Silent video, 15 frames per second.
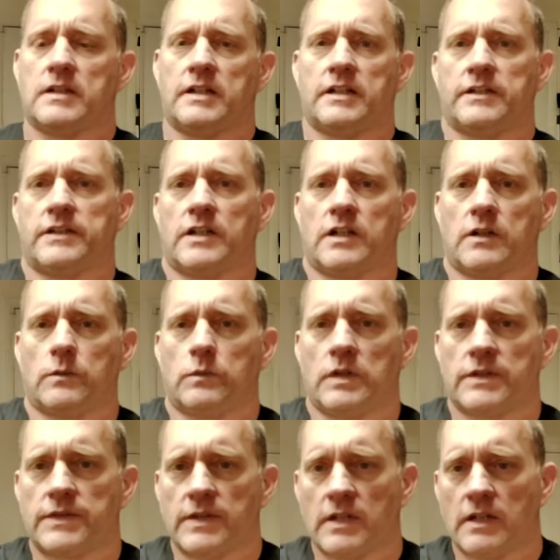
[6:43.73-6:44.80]
got in there
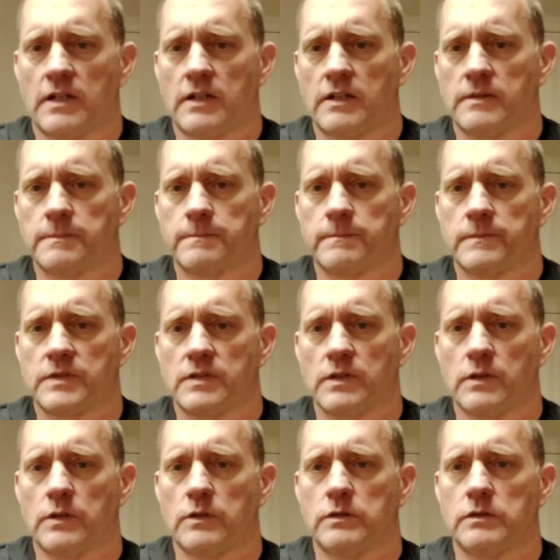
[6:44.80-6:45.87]
with a
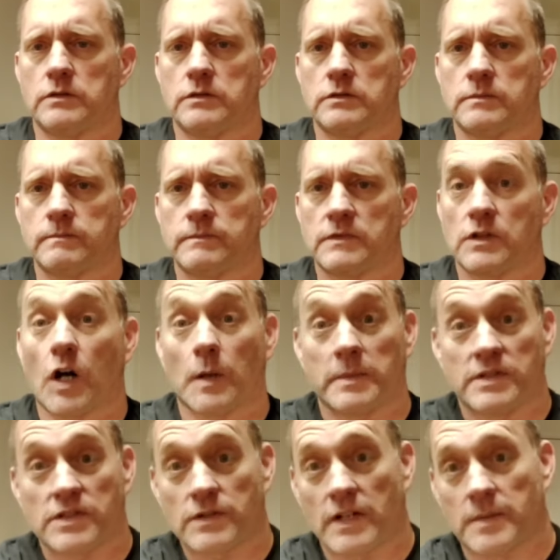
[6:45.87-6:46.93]
good old
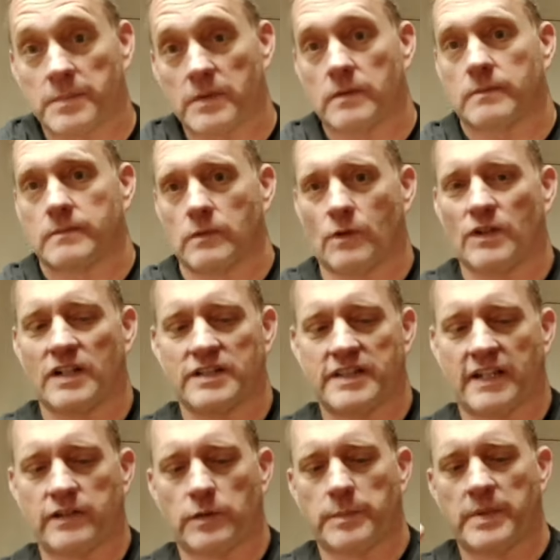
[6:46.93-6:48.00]
carbon scraper or a
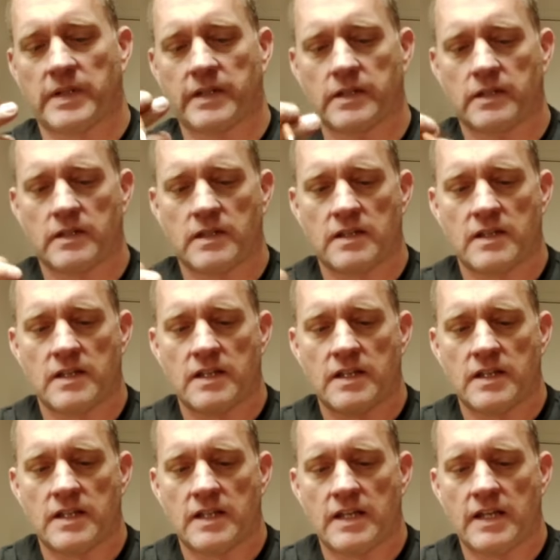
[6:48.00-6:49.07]
dental pick
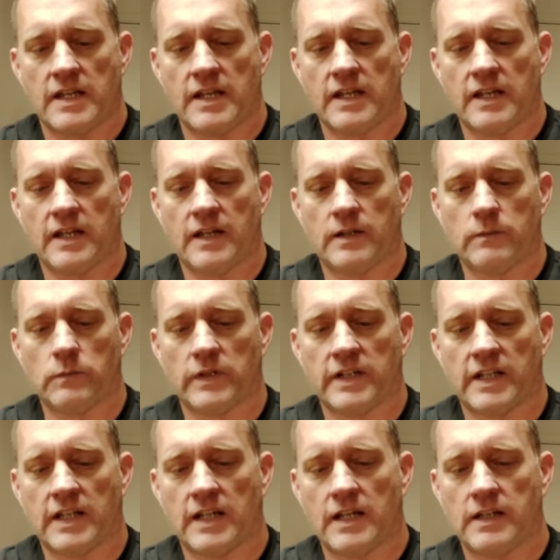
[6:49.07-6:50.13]
and went
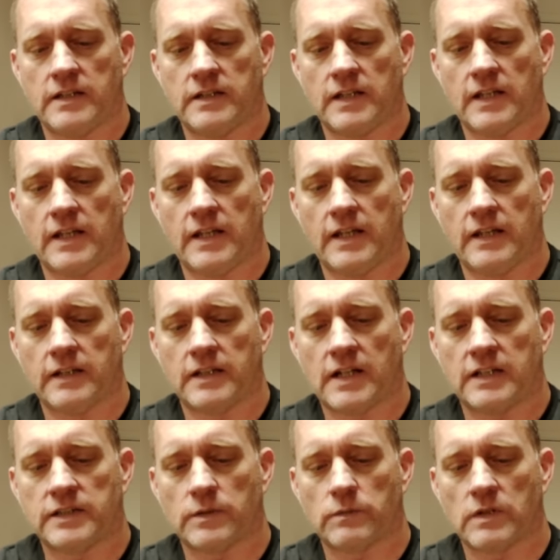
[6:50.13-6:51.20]
ahead and
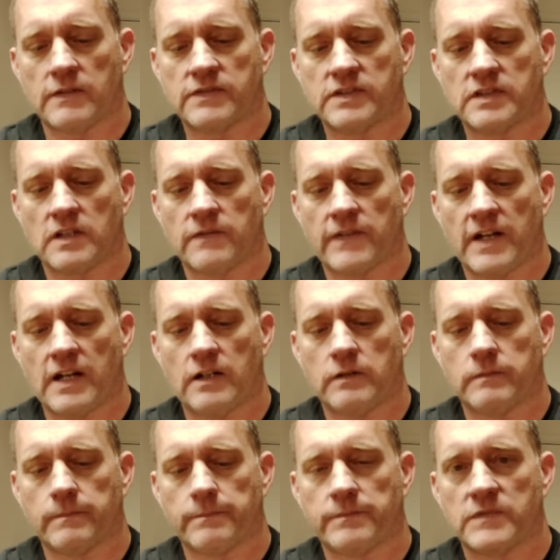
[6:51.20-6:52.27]
got the rough stuff
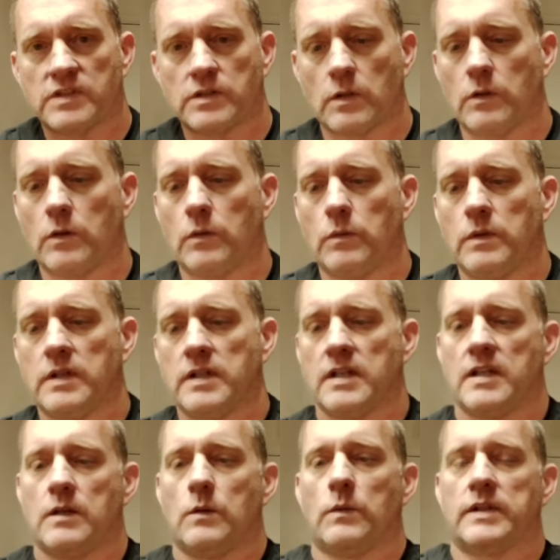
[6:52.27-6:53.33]
out. So
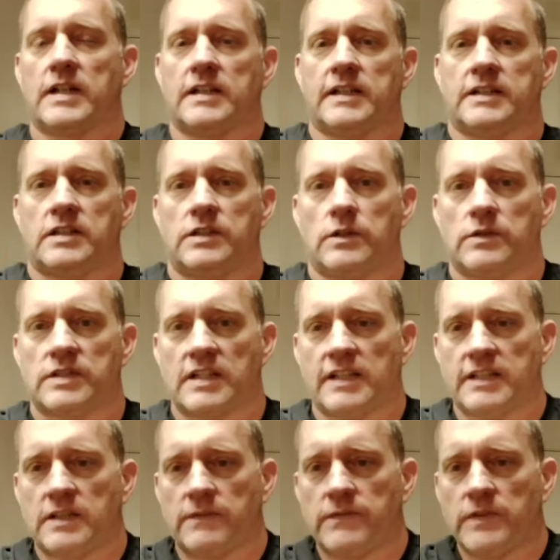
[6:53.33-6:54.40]
what I like to do is I
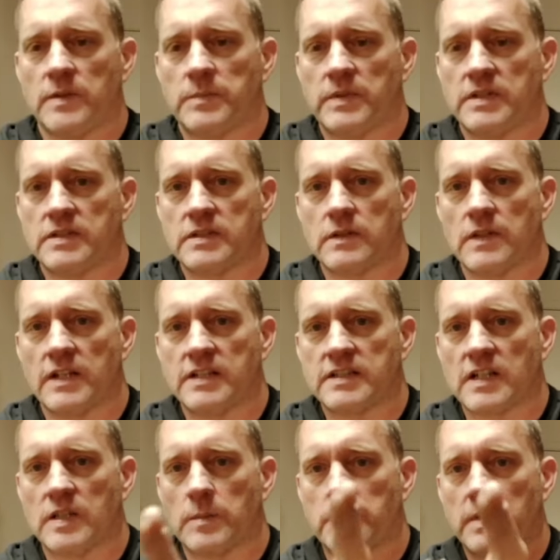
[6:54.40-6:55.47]
like to flip it so that it's
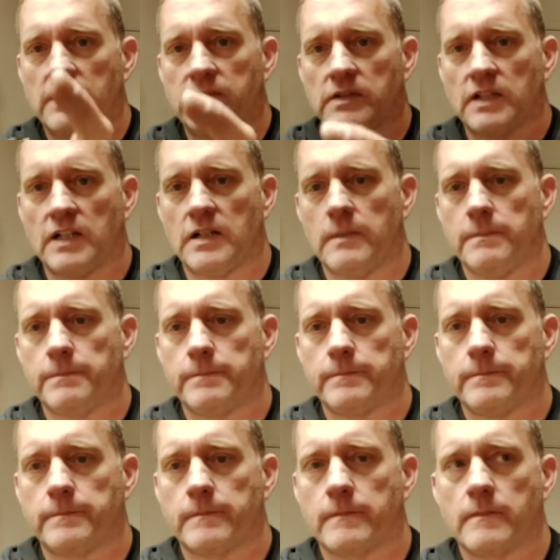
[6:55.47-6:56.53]
got the bevel up
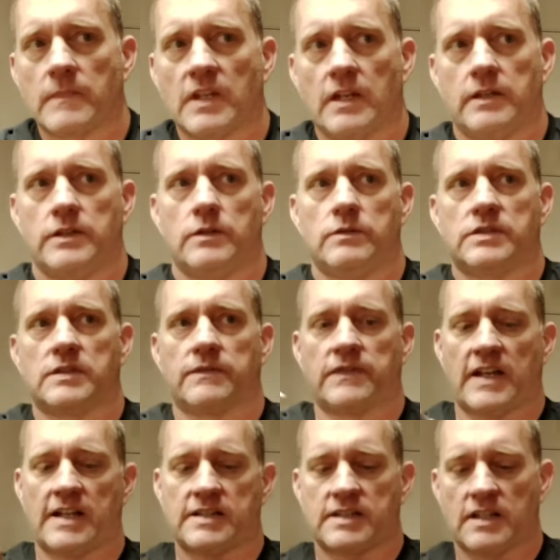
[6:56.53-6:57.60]
and use the
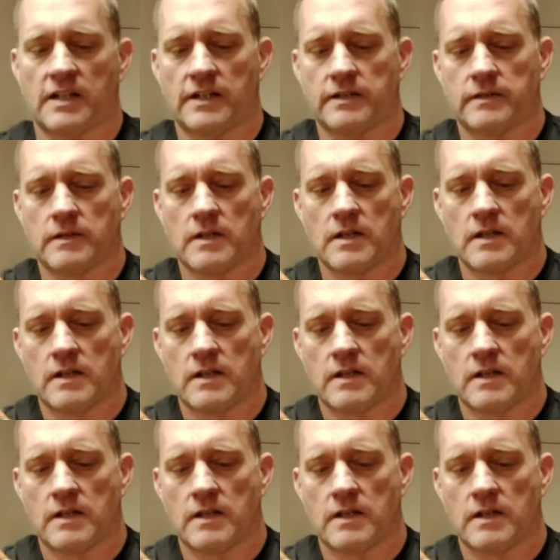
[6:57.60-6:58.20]
flat side.